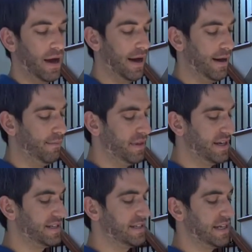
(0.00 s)
Um,
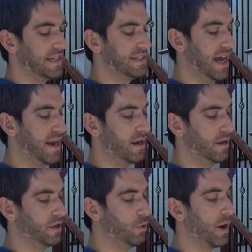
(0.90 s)
this is an
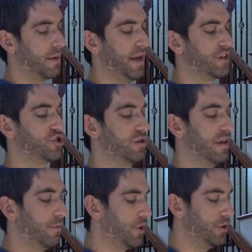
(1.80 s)
antenna. You want to make sure
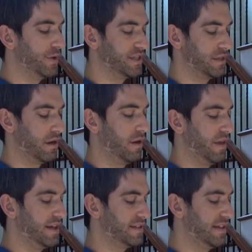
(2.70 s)
that when you install
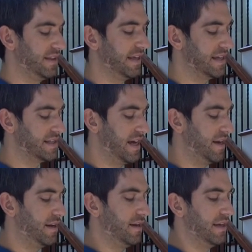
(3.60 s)
this that the
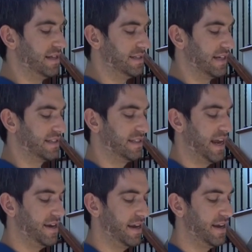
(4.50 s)
antenna is
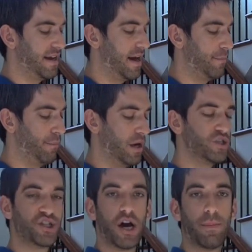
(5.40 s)
extended and not
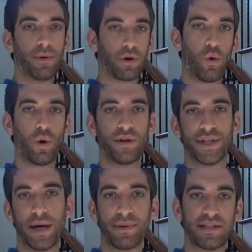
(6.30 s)
bunched up or
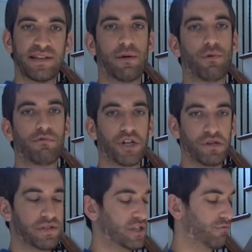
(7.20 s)
coiled up because that will
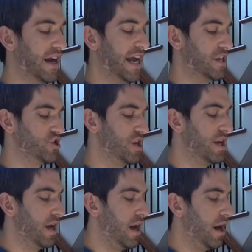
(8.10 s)
reduce the range.
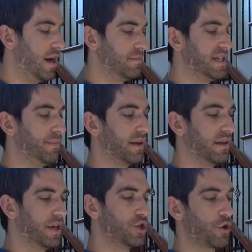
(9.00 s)
Uh,
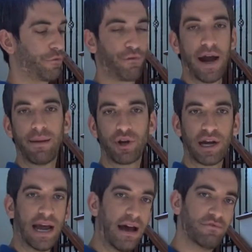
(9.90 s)
typically in your frame you're
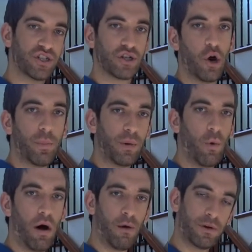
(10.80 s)
going to have just open
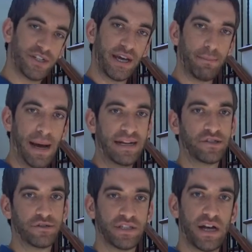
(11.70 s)
wall once you get
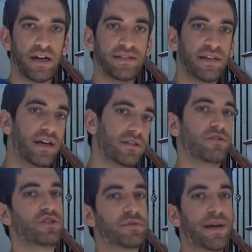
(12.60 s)
past your studs
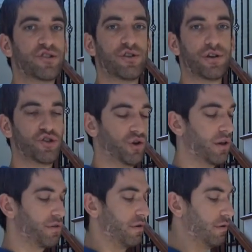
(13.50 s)
so just make sure you
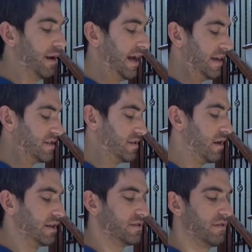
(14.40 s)
drill through and
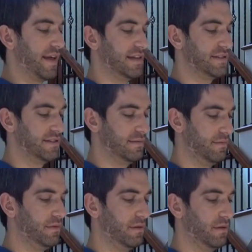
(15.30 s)
install it so that it's
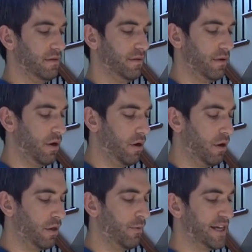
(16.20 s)

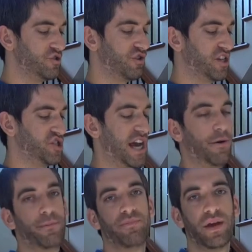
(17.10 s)
all the way stretched out.